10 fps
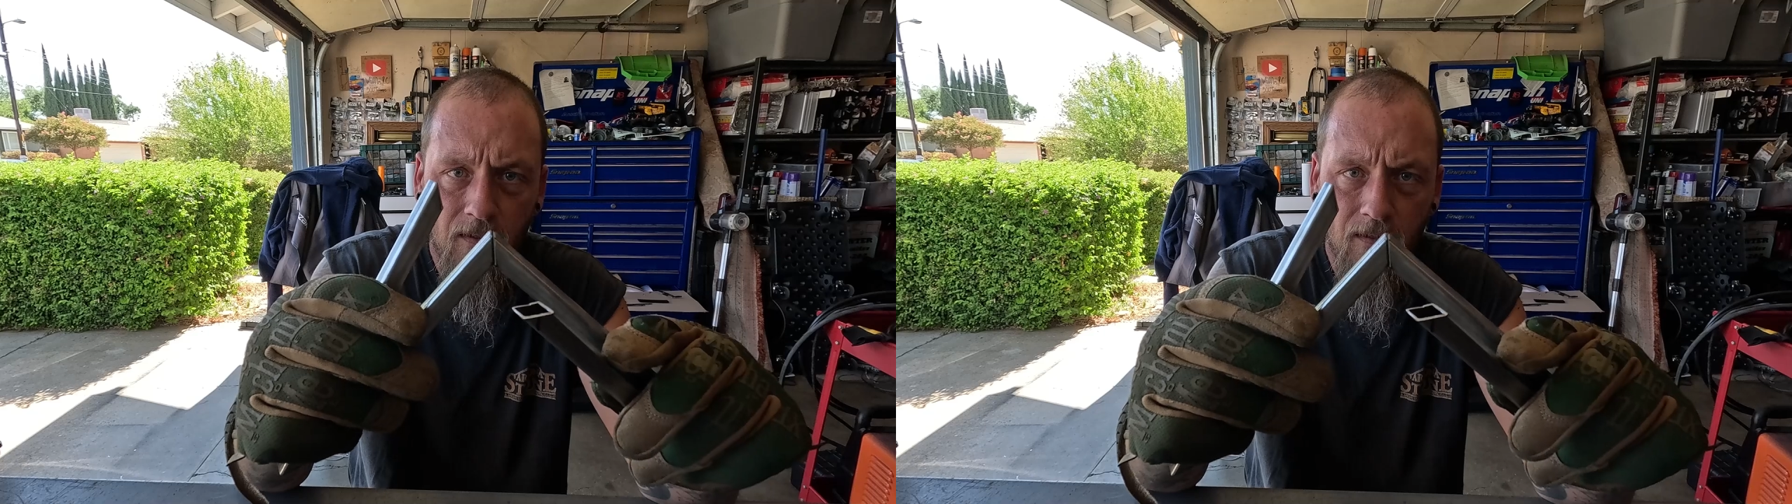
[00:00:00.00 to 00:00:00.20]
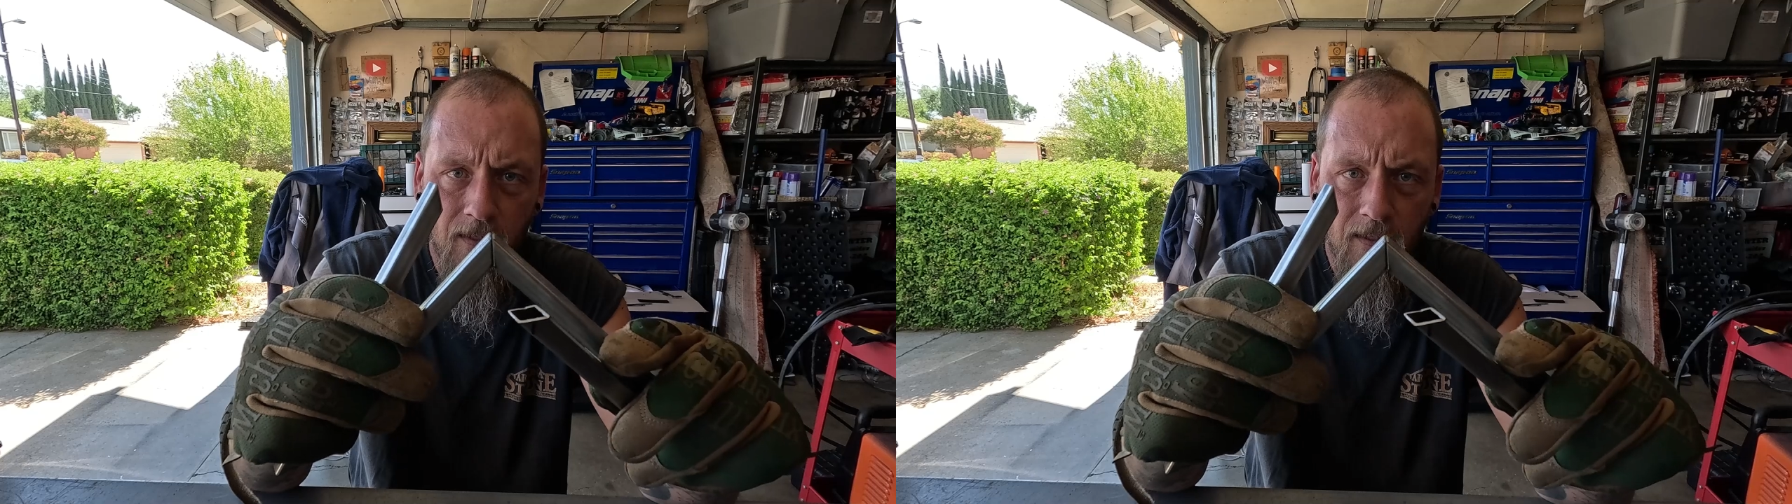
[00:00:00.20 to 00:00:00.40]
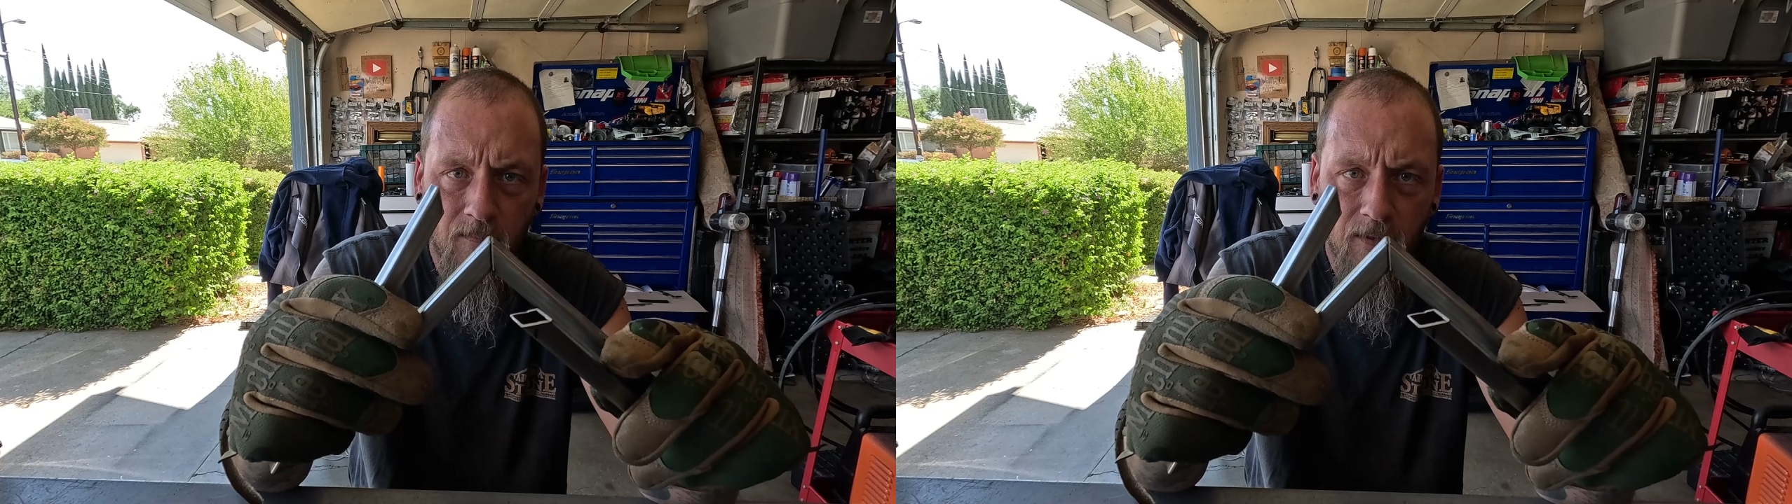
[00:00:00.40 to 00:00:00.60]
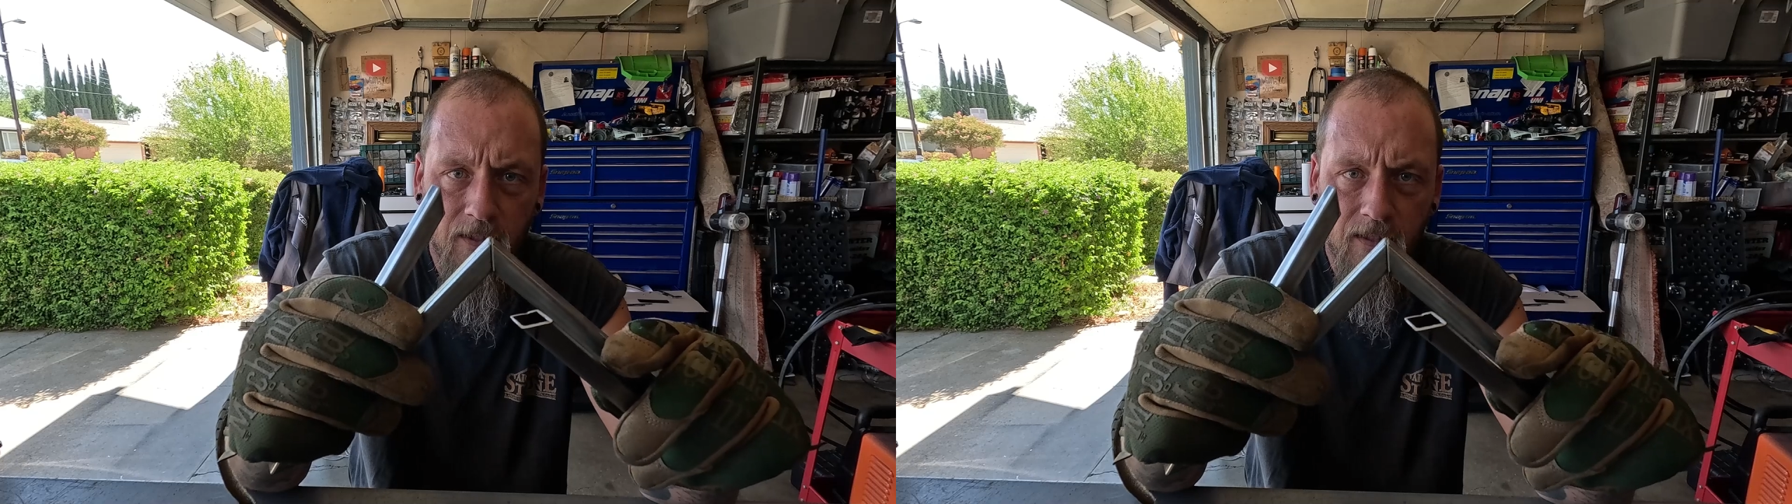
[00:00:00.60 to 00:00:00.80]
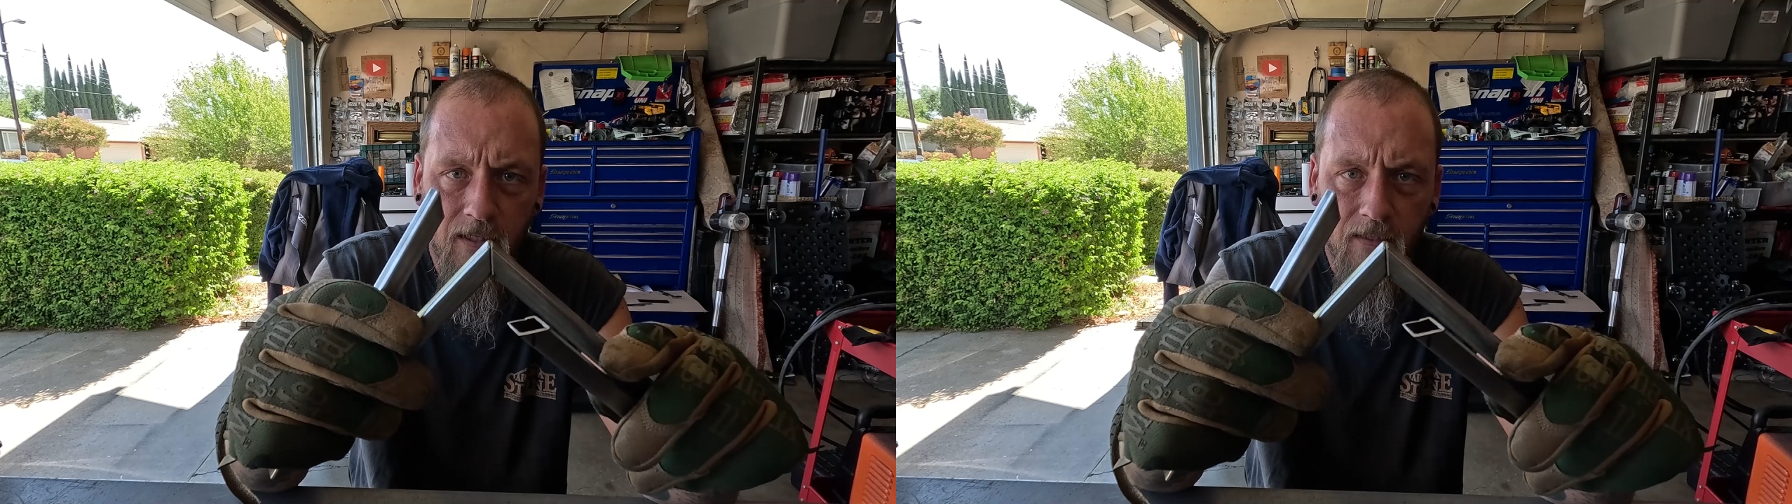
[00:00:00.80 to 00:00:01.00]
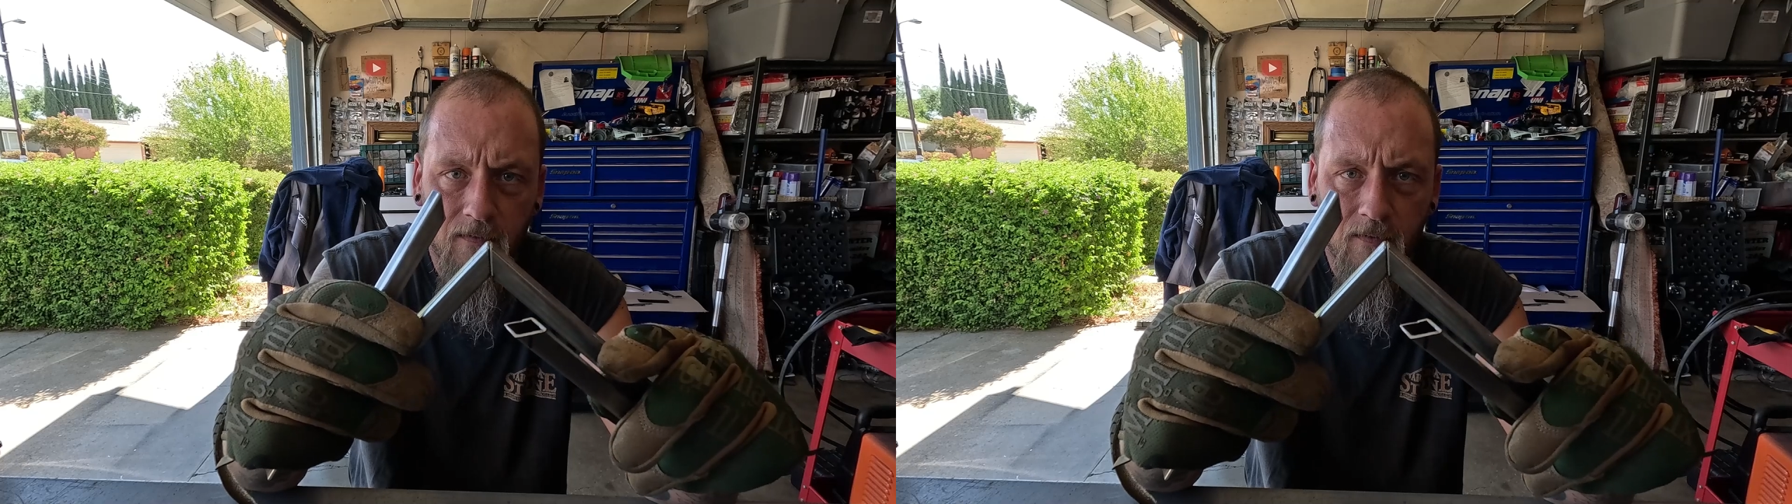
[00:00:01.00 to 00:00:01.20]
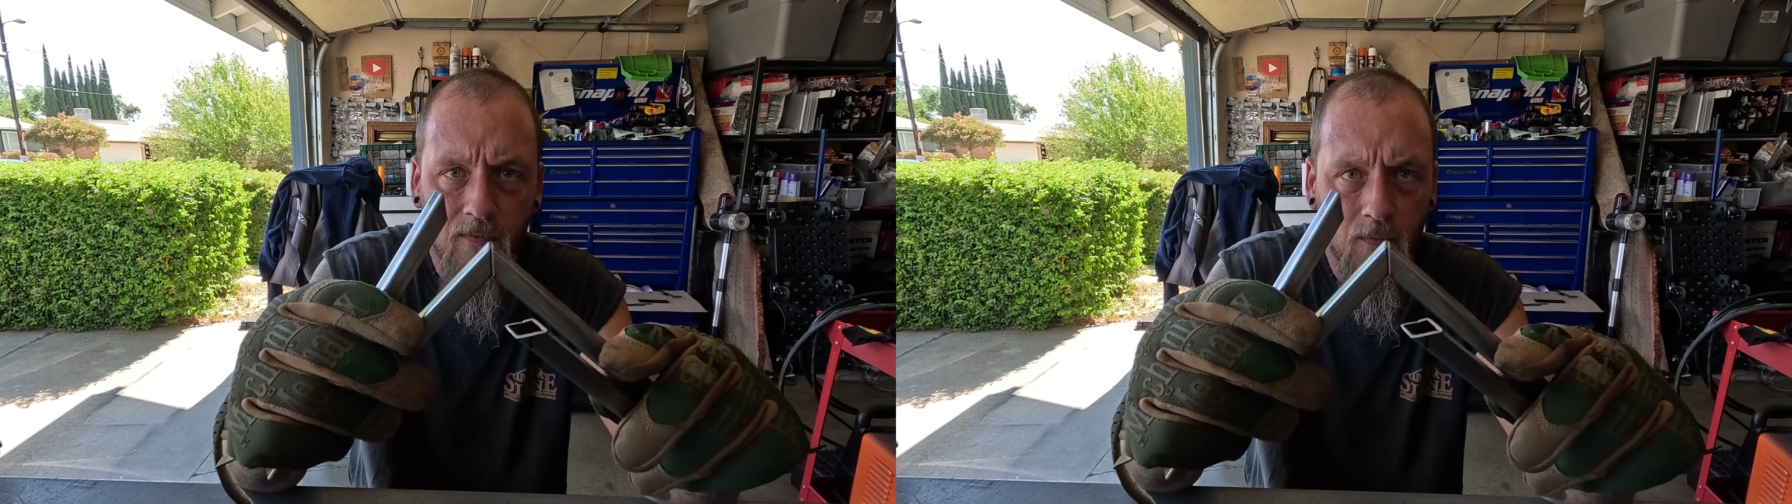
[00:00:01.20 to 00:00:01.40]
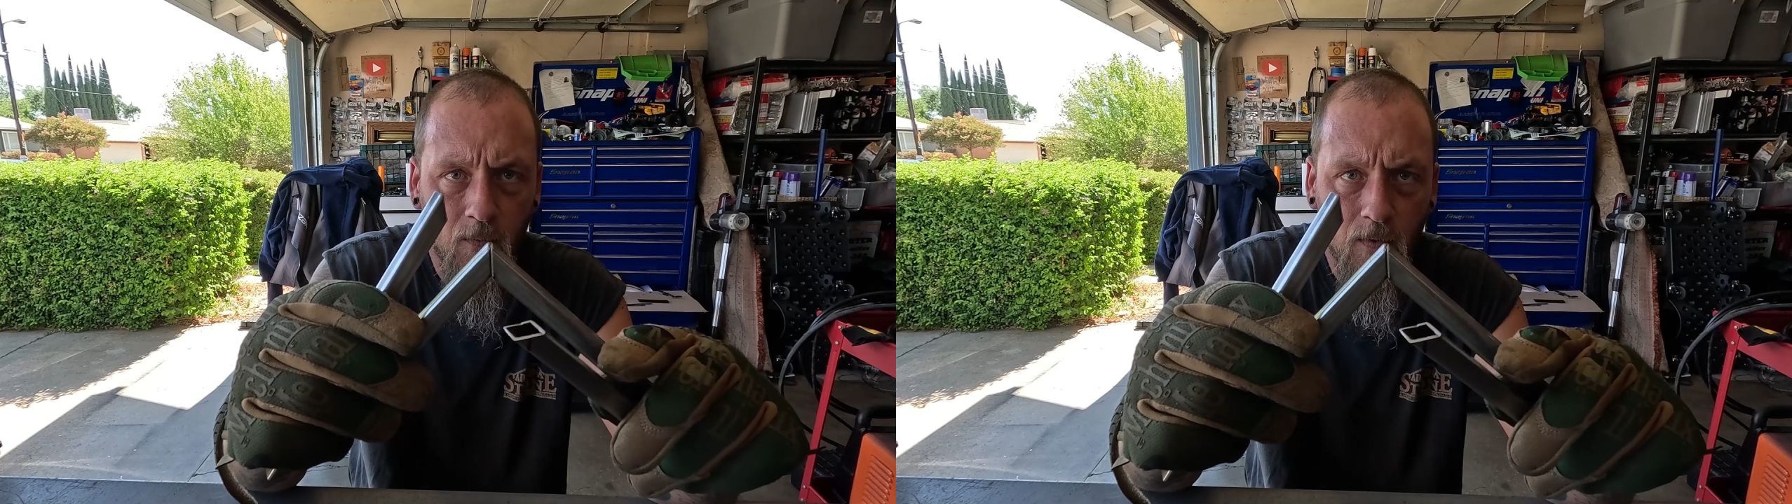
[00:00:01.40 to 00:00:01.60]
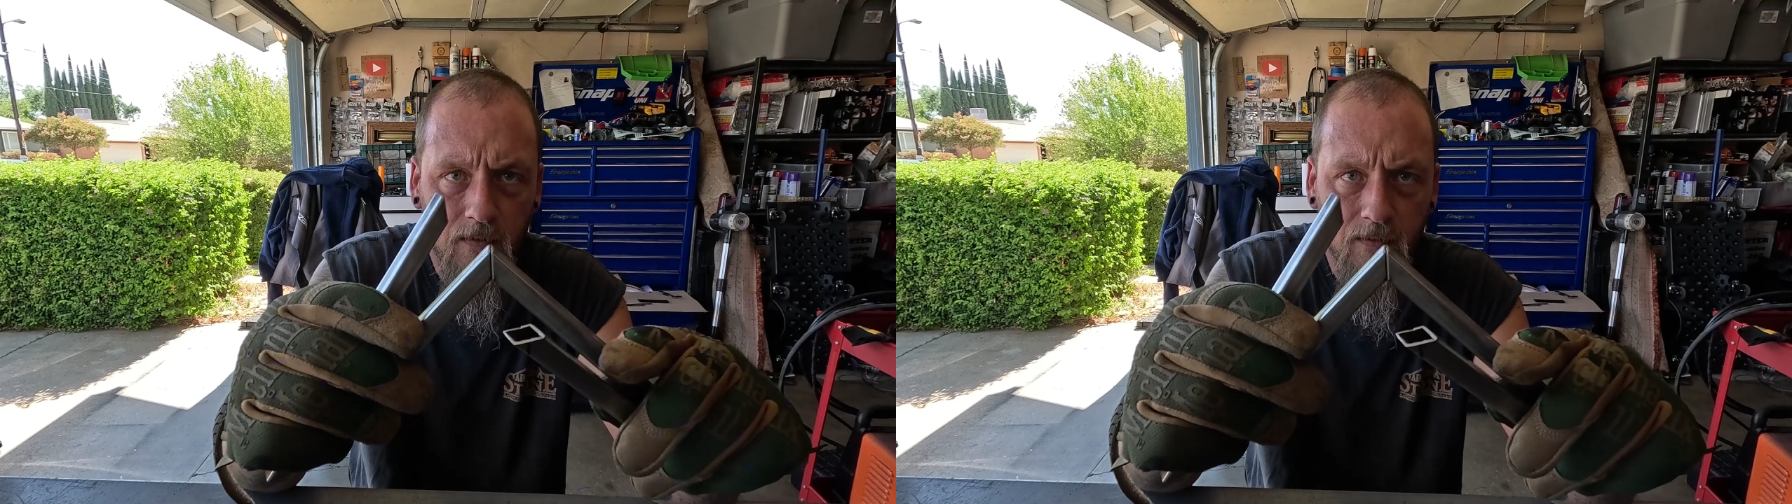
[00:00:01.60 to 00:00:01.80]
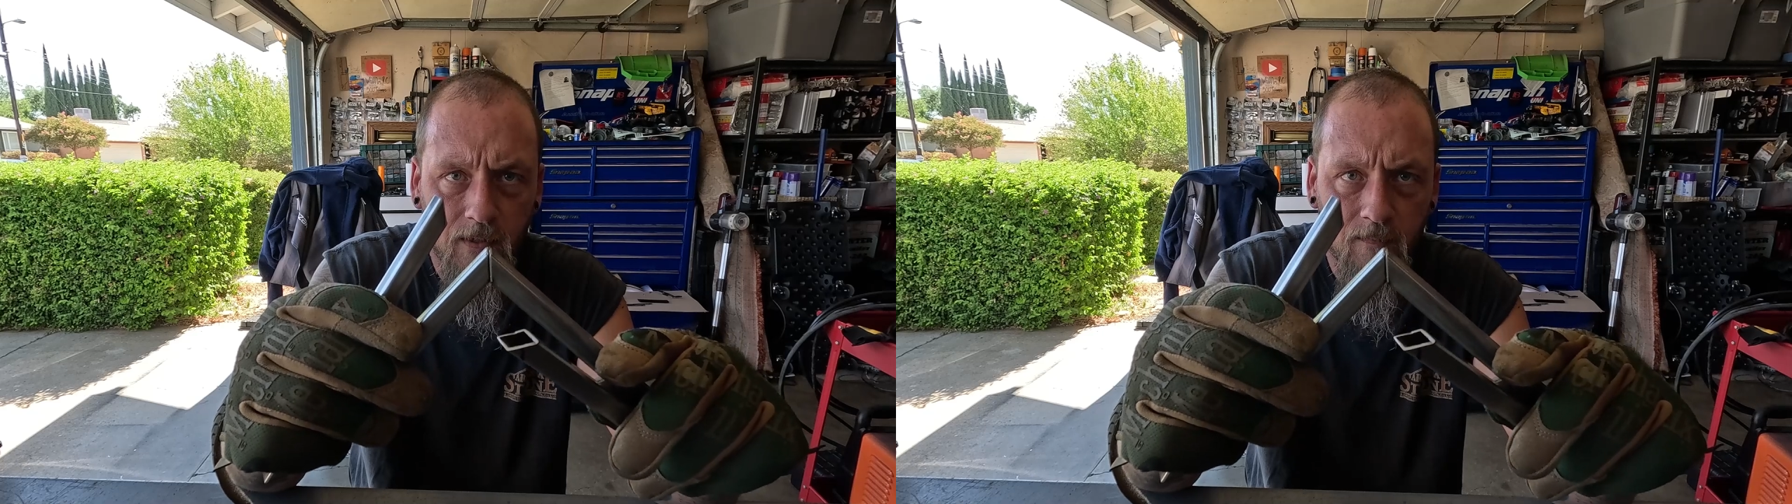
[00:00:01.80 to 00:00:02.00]
line up like that, weld
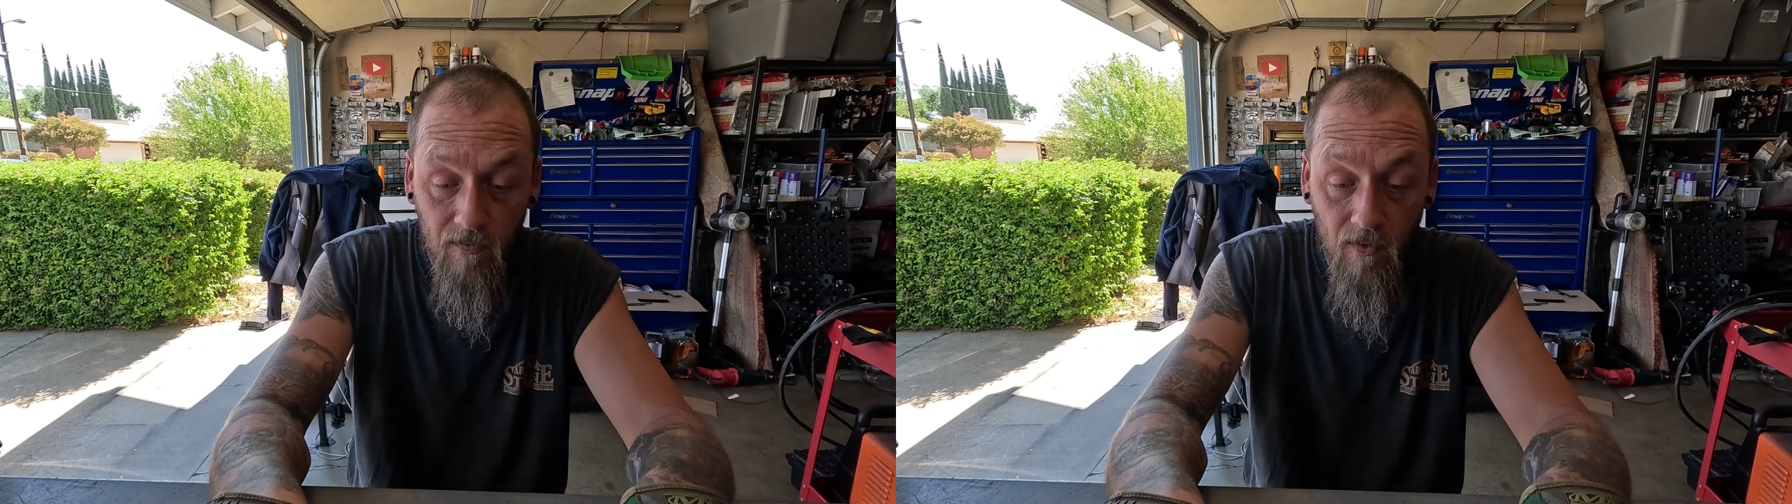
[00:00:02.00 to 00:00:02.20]
it up.